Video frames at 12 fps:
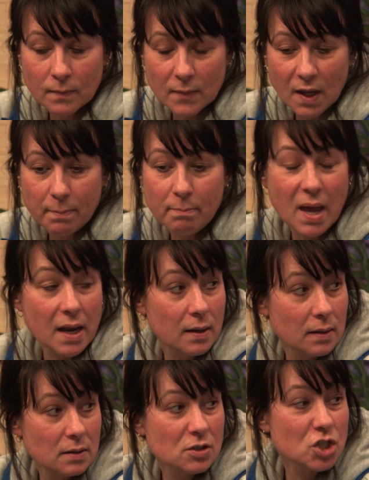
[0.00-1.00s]

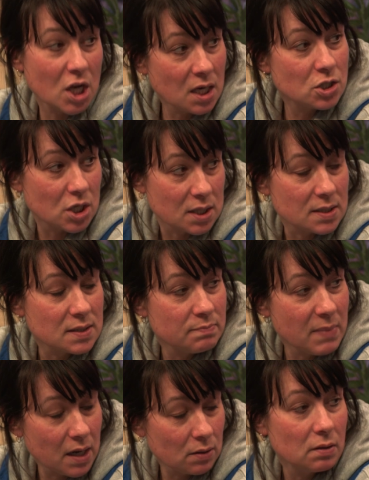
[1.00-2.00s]
changes,
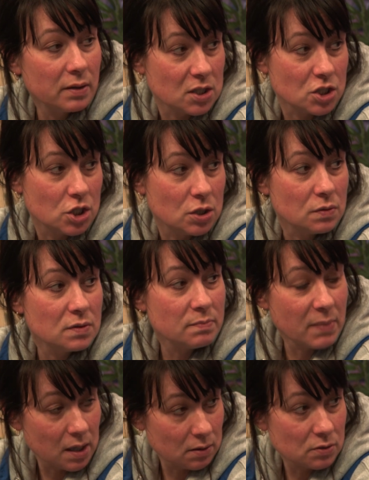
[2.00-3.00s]
medical issues,
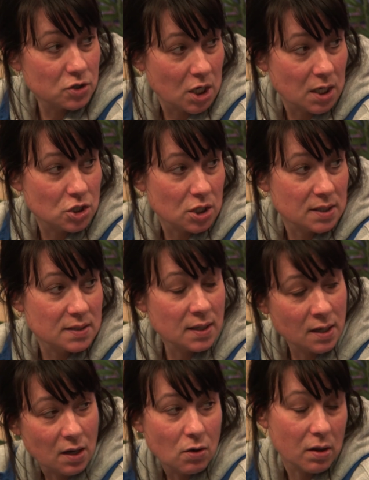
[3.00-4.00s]
medical changes,
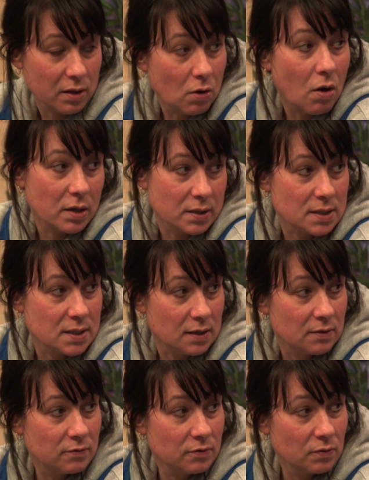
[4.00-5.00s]
and I call it
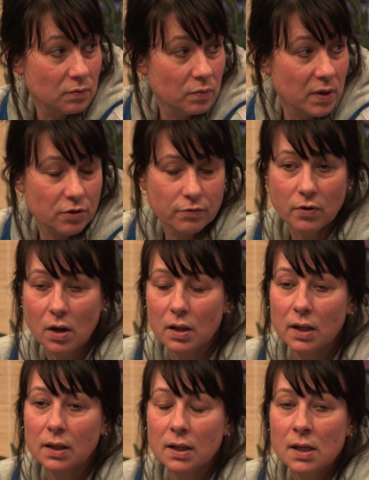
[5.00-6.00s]
cognitive with
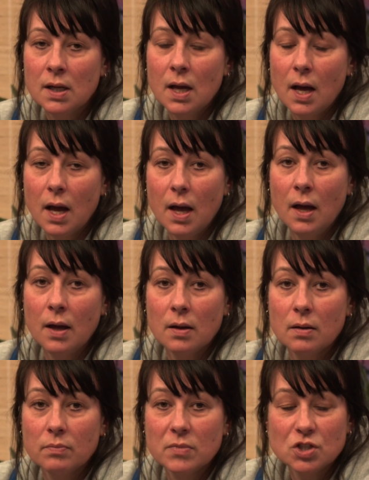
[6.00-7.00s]
Frolic.
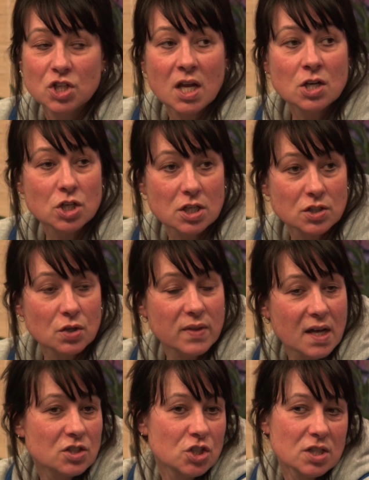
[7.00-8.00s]
Changes. So
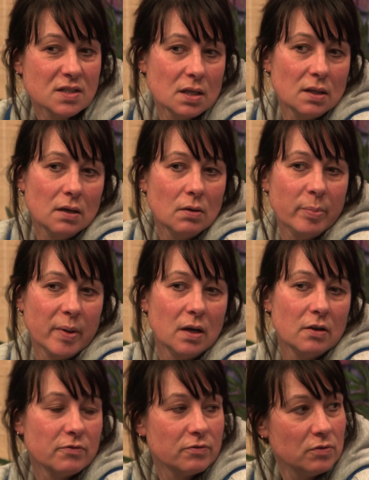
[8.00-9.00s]
that's just a little bit
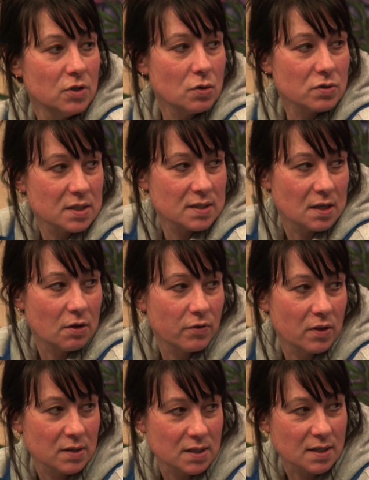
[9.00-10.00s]
of note to
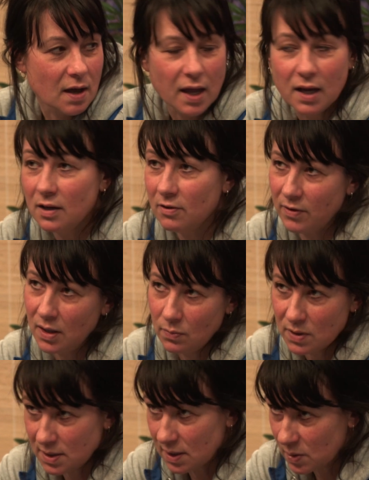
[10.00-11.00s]
self on the side if
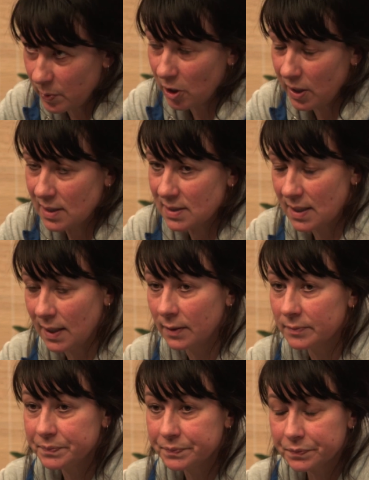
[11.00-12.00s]
anyone's
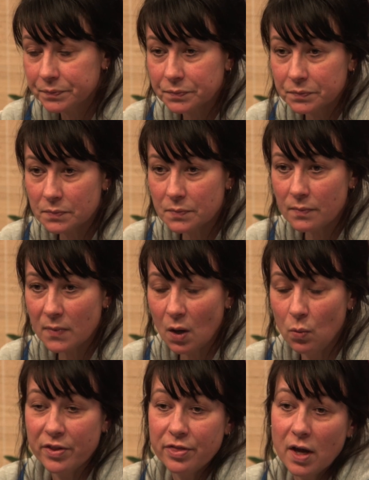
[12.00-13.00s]
experiencing
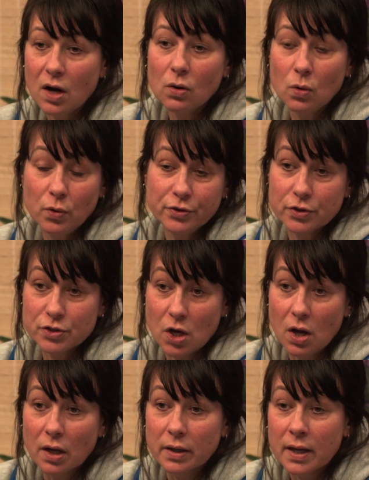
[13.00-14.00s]
with their older dog.